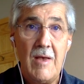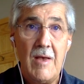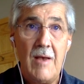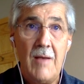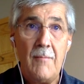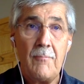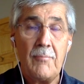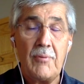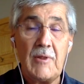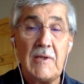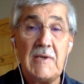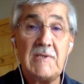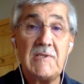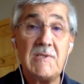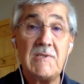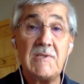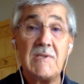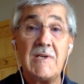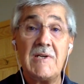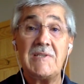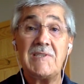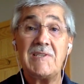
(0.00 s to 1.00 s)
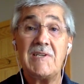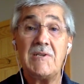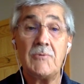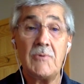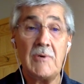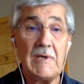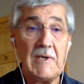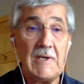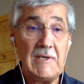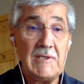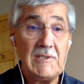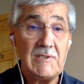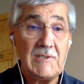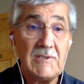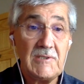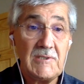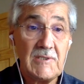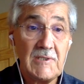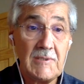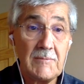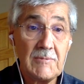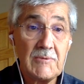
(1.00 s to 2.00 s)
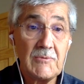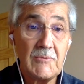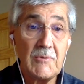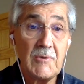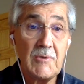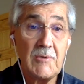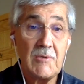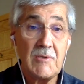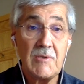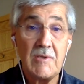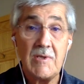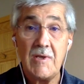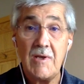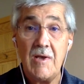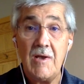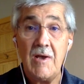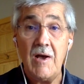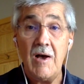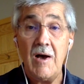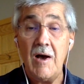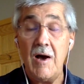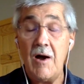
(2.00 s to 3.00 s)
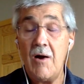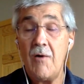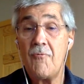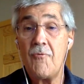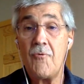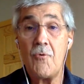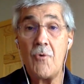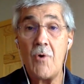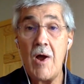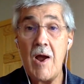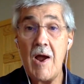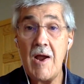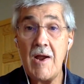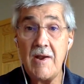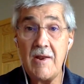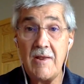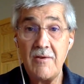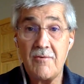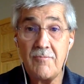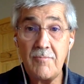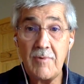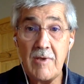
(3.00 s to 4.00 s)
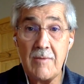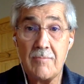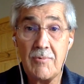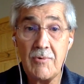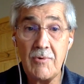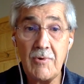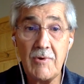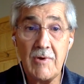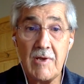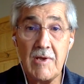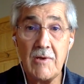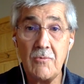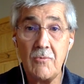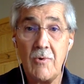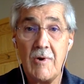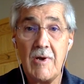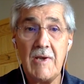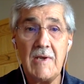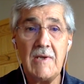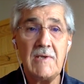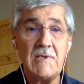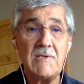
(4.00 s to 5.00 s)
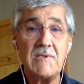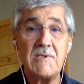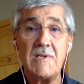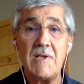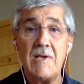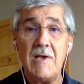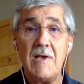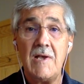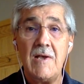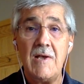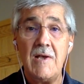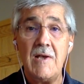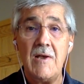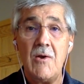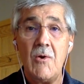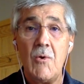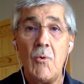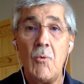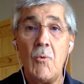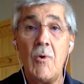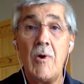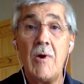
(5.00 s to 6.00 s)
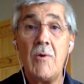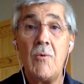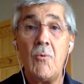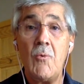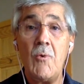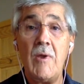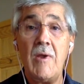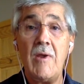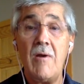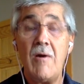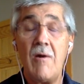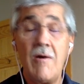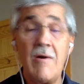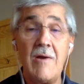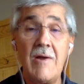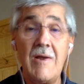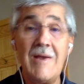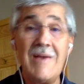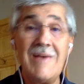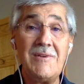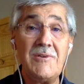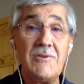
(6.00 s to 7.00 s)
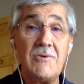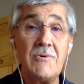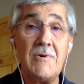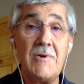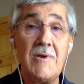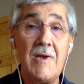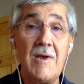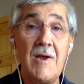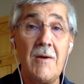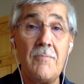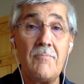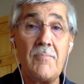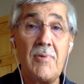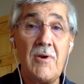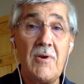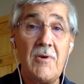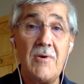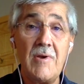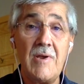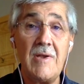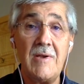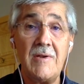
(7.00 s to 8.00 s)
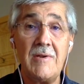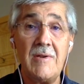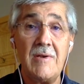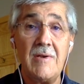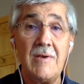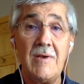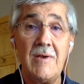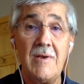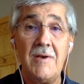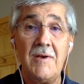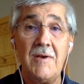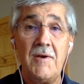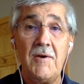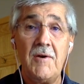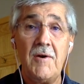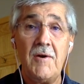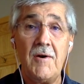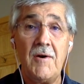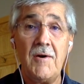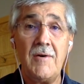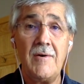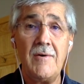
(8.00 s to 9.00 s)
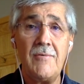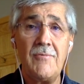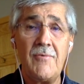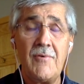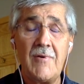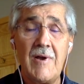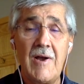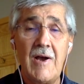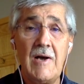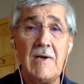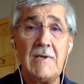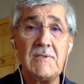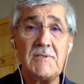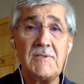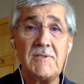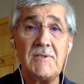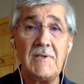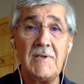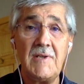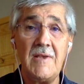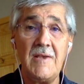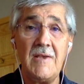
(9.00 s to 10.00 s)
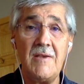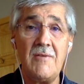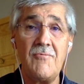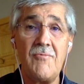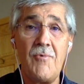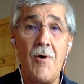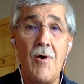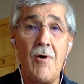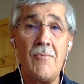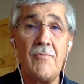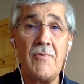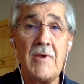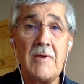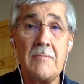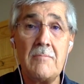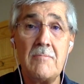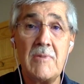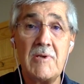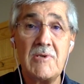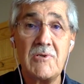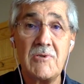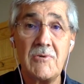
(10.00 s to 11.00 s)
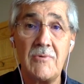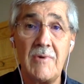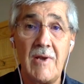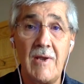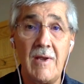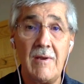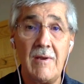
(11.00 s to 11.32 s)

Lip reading: places us in relationships with a variety of people in ways where we are entering a period of constantly evolving mystery,